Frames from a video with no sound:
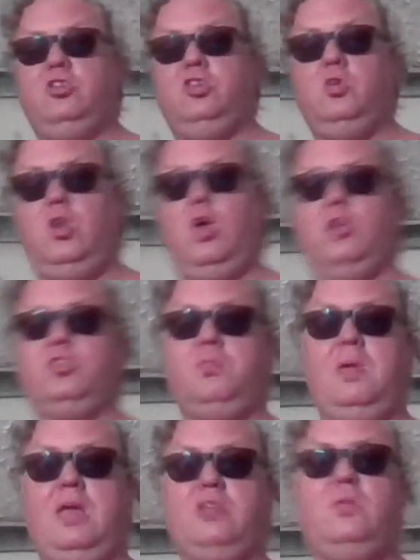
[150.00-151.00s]
do a large
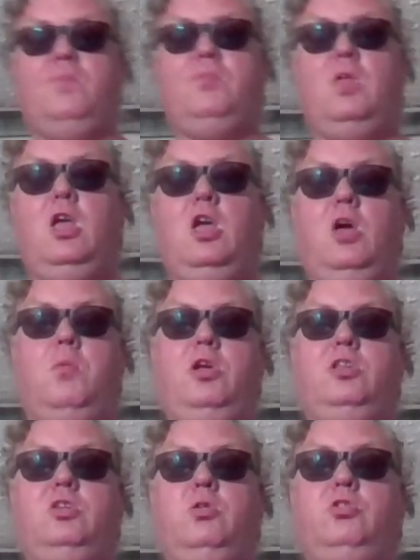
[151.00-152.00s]
space. And what
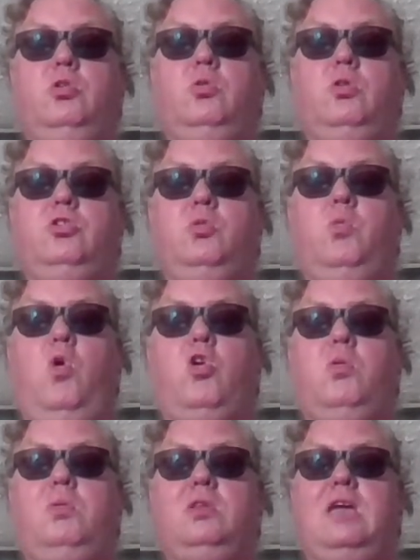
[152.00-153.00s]
you do is you
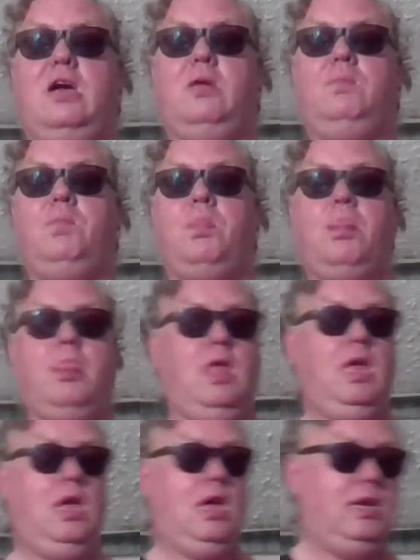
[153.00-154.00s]
walk up and down,
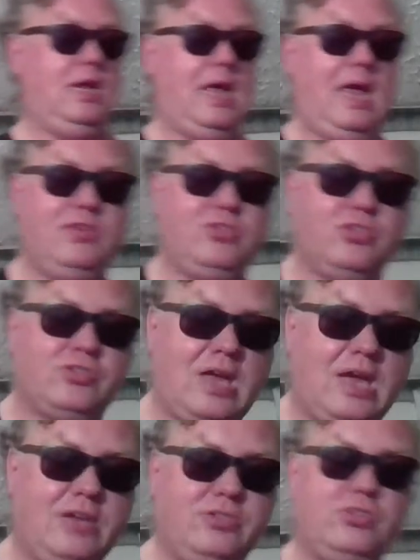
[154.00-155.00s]
and it
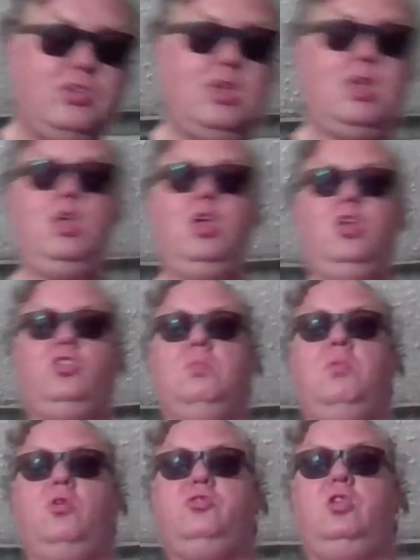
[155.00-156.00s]
exercises the
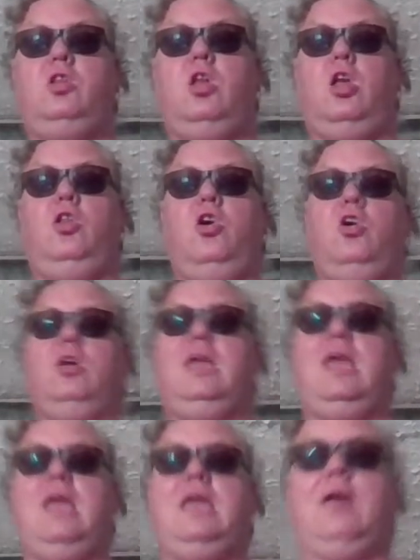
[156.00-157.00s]
muscle
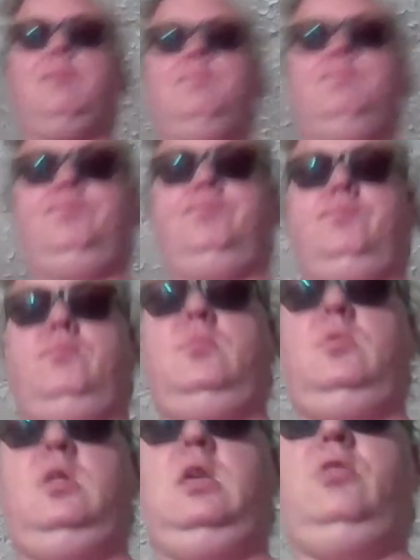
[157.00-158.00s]
along here,
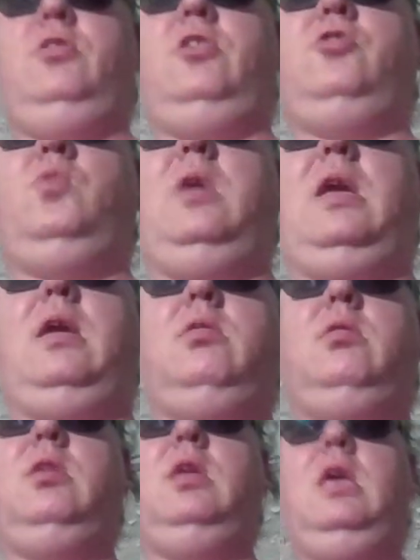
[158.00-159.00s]
this way.
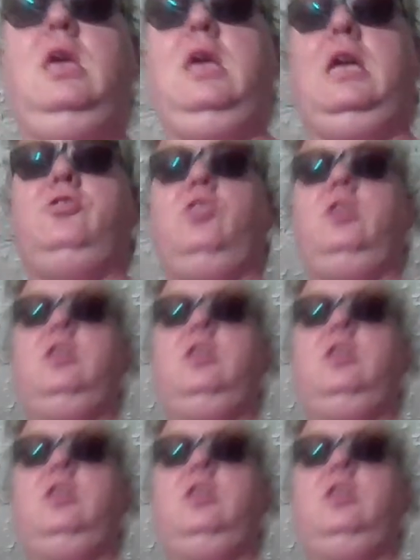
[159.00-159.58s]
It's not your